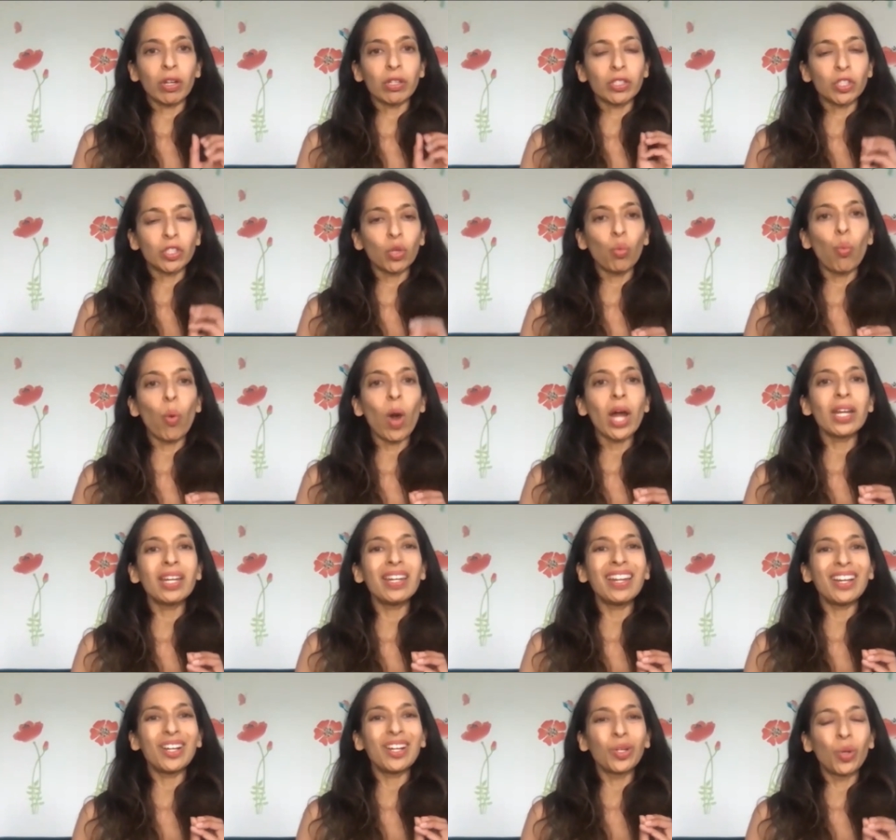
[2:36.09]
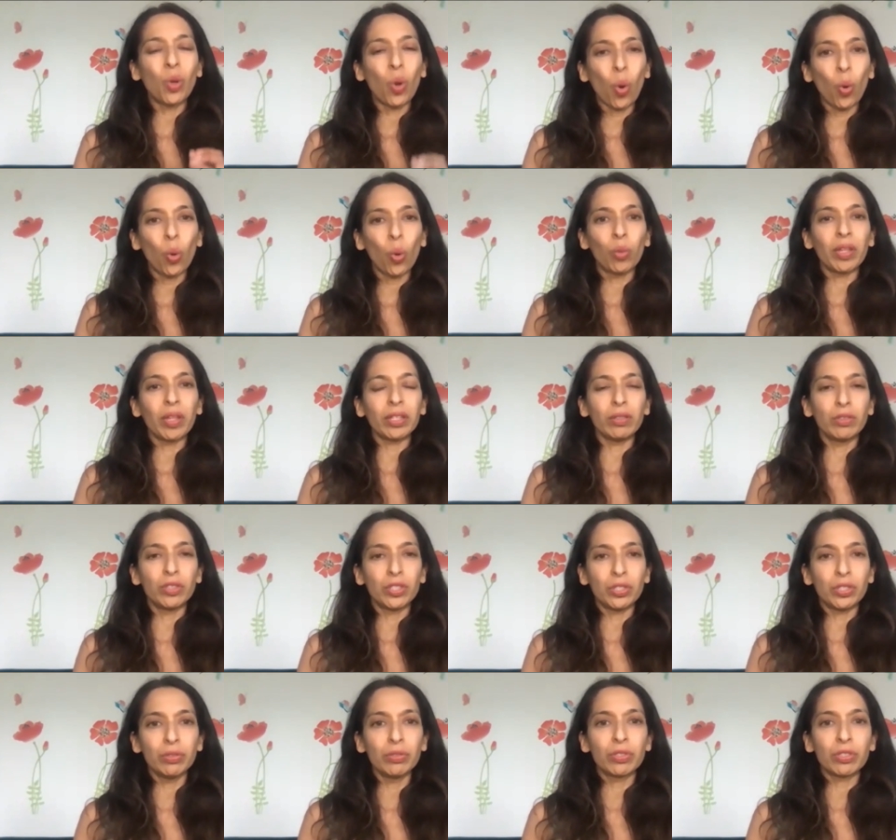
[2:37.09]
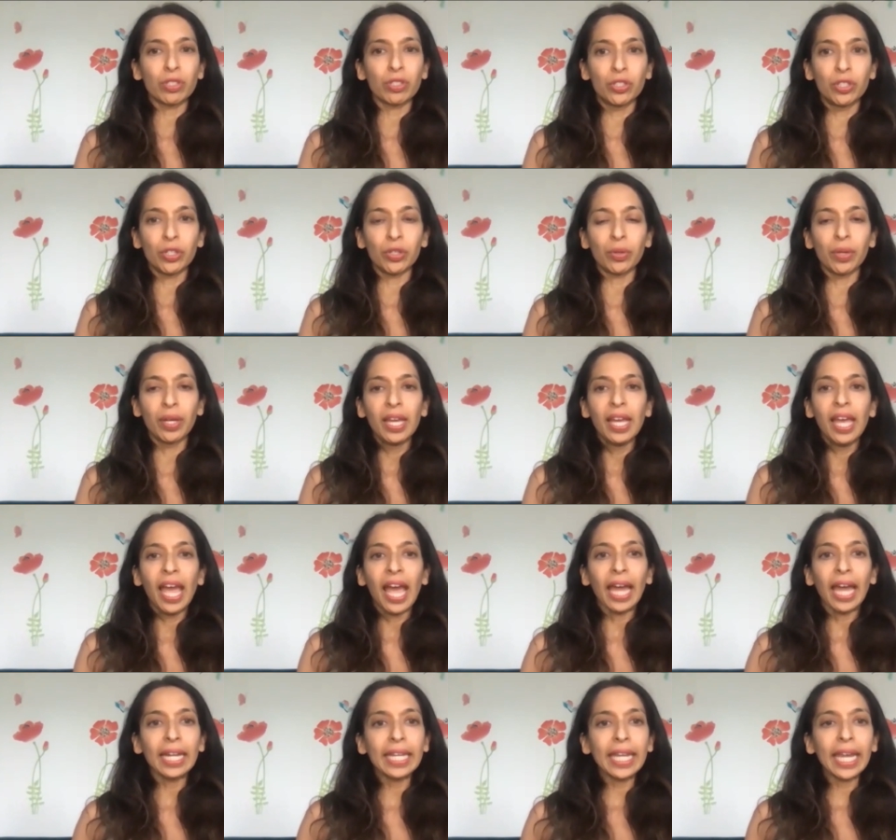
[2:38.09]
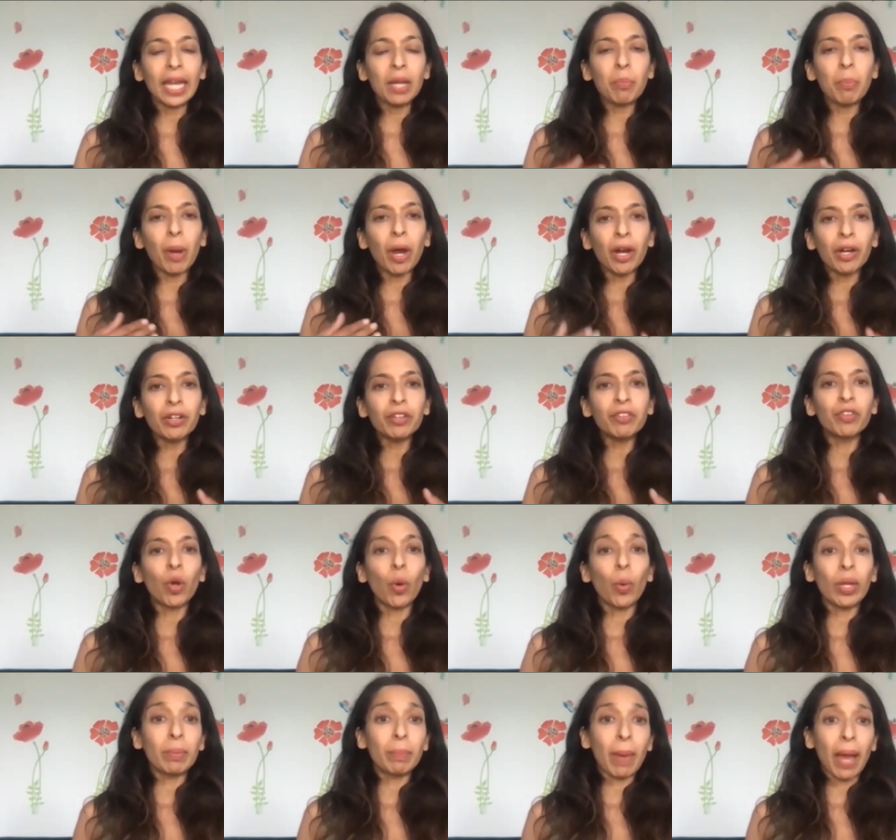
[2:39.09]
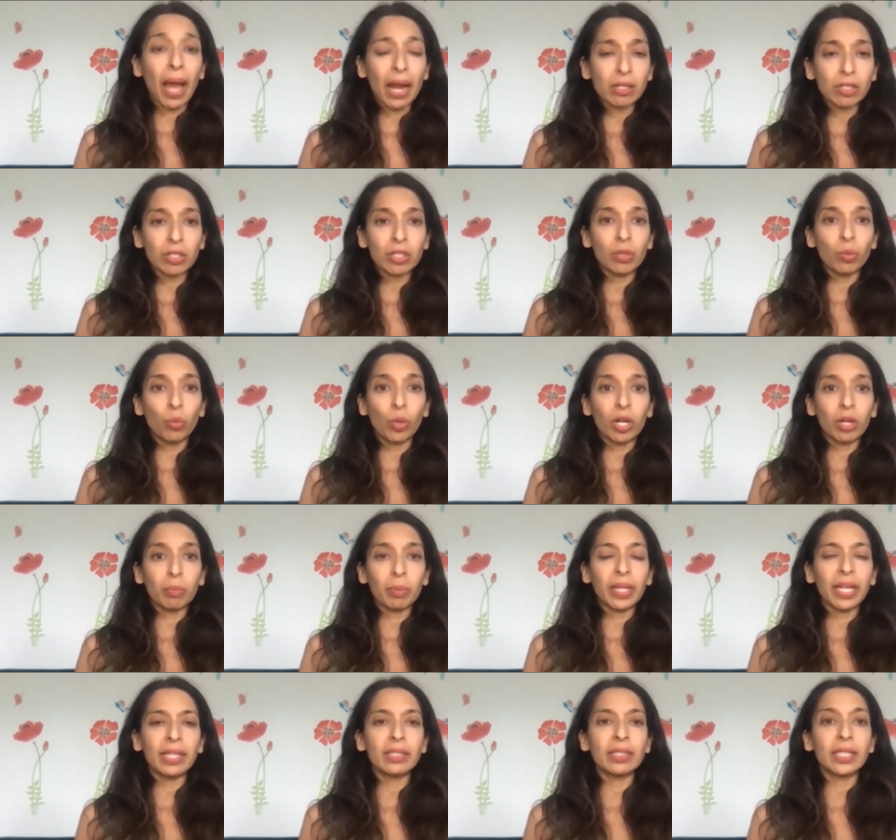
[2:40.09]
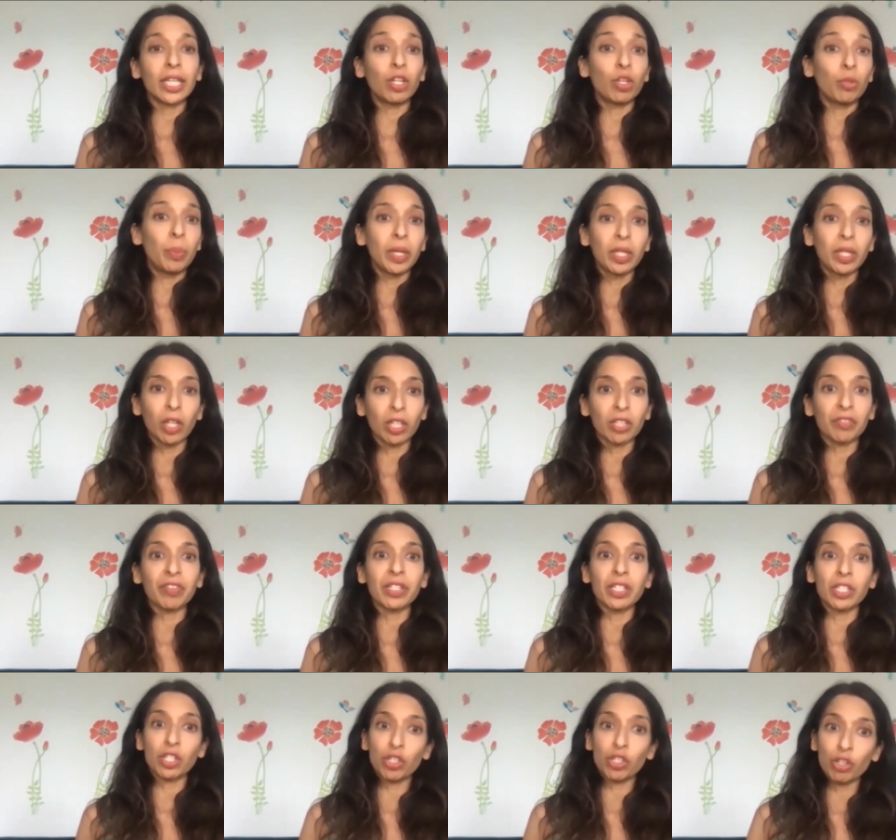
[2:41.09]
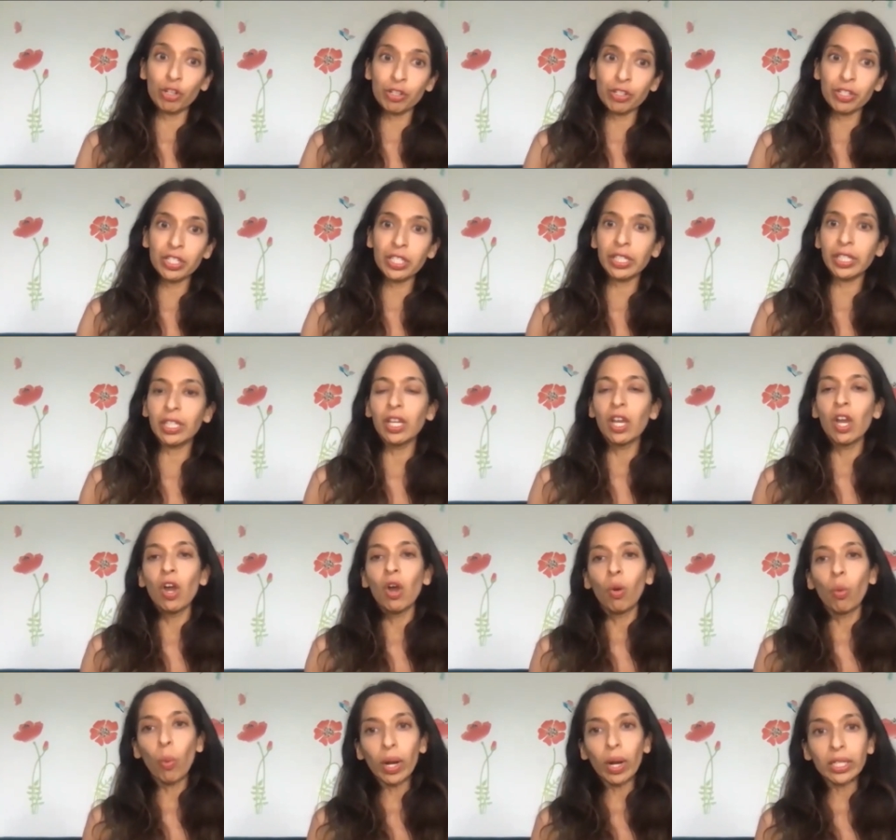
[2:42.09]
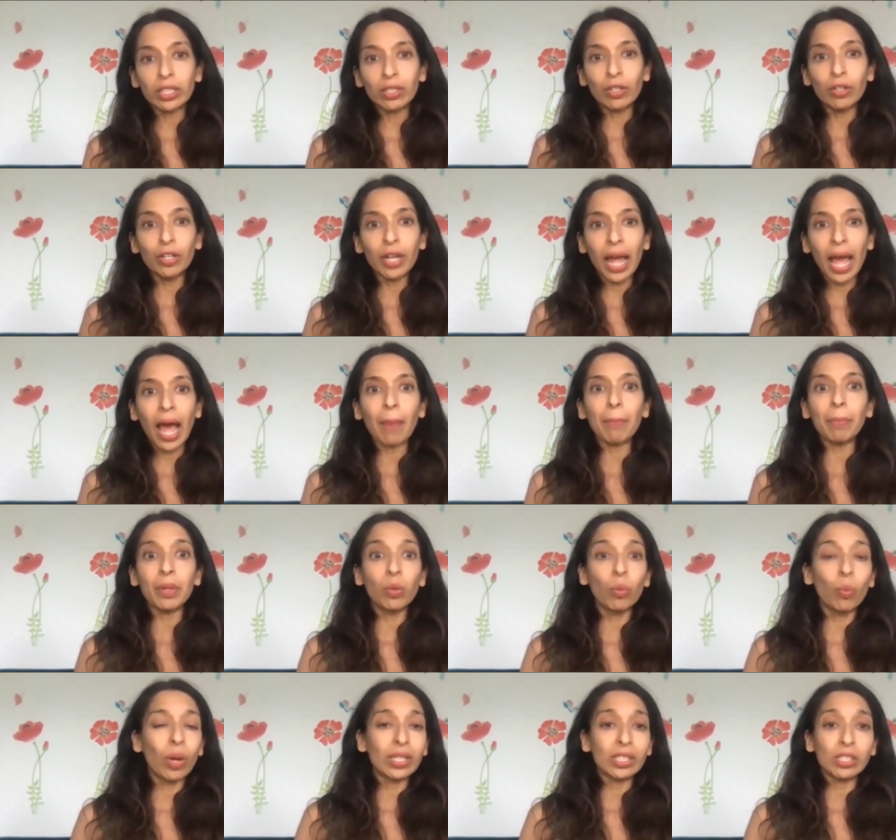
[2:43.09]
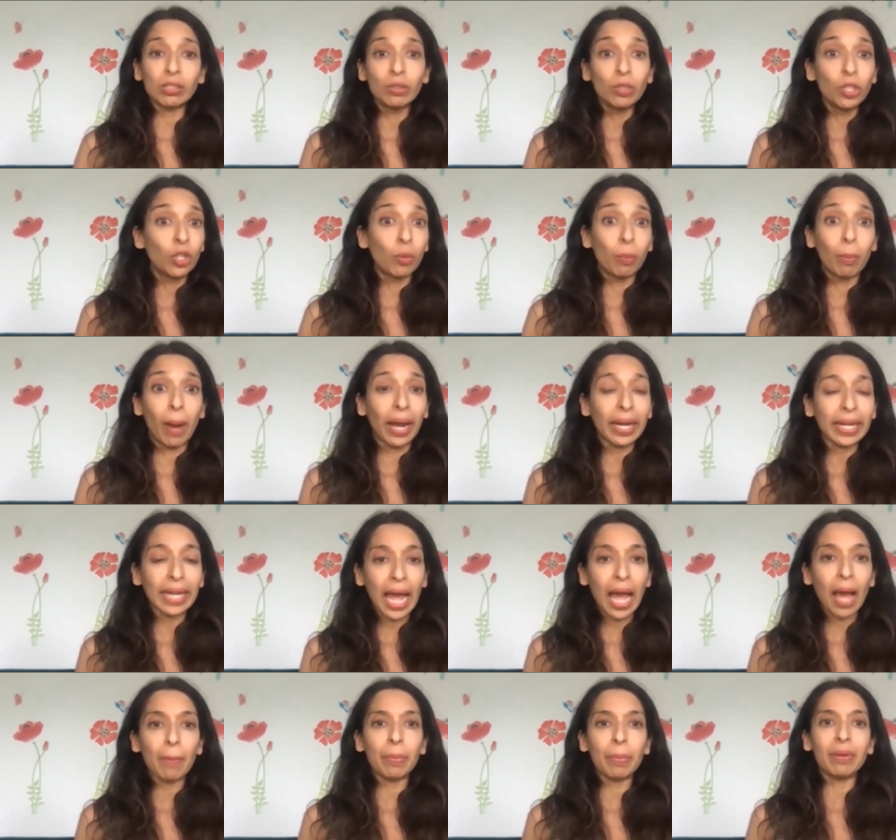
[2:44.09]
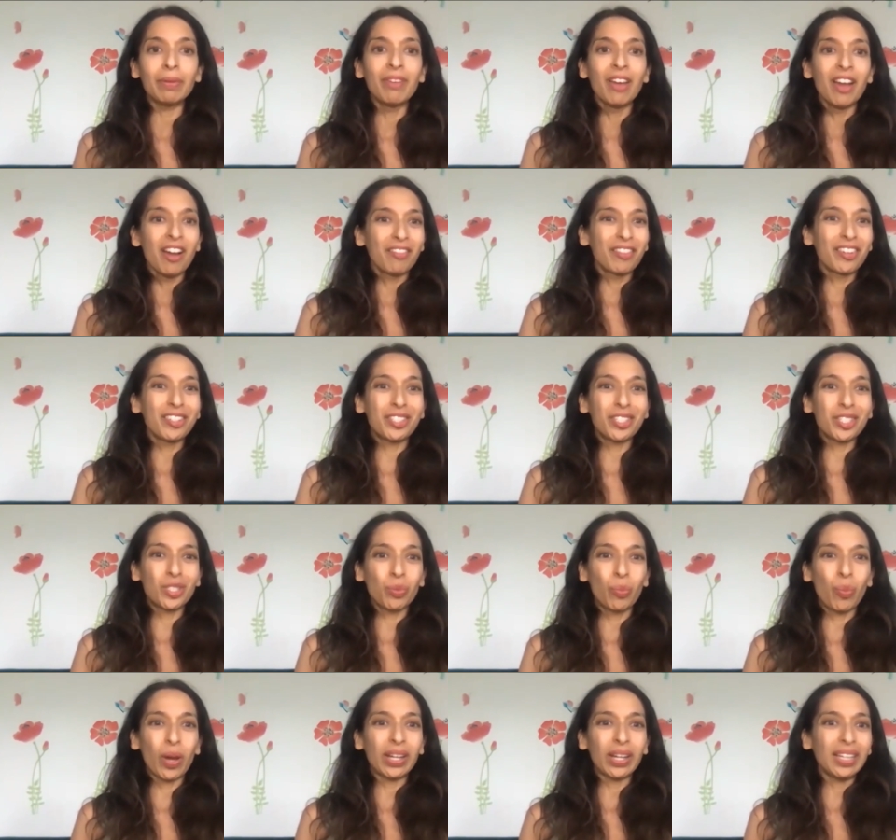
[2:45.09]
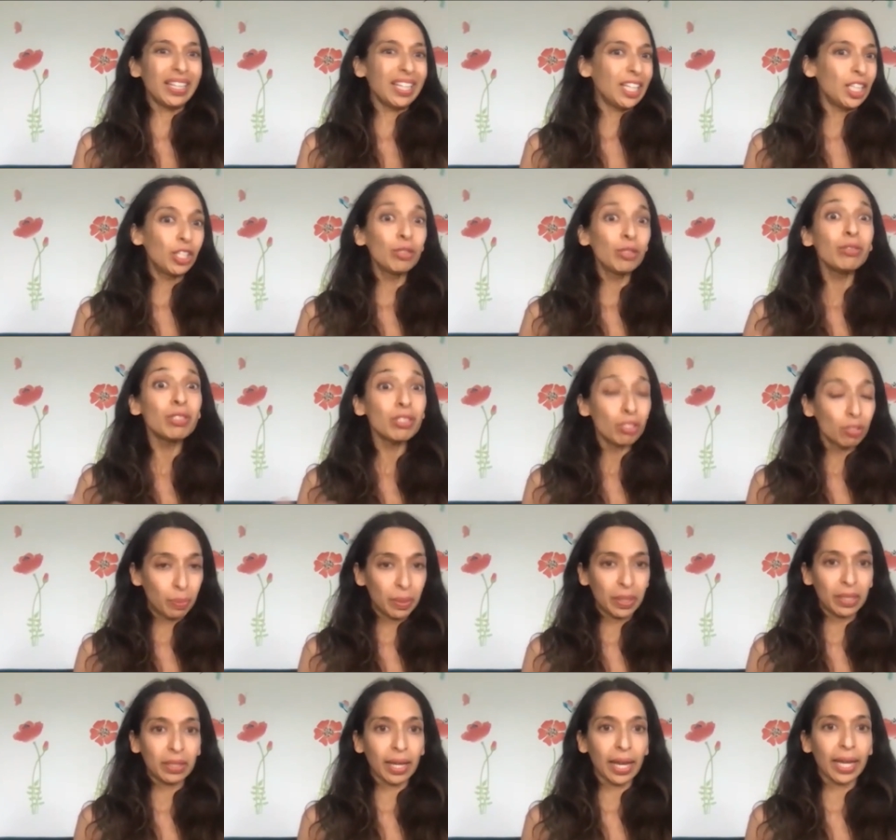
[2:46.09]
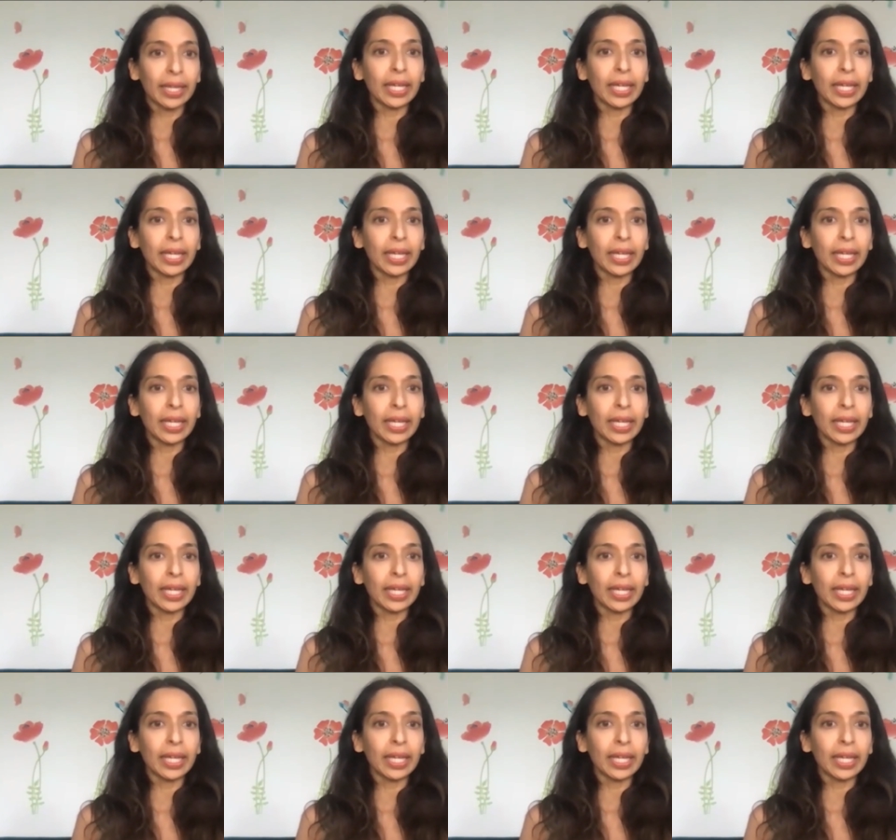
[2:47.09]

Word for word: So, one goal that you choose to do. And again, part of going back to the workplace, there could be a lot of uncertainty what could happen, what you know might happen versus what it used to be like.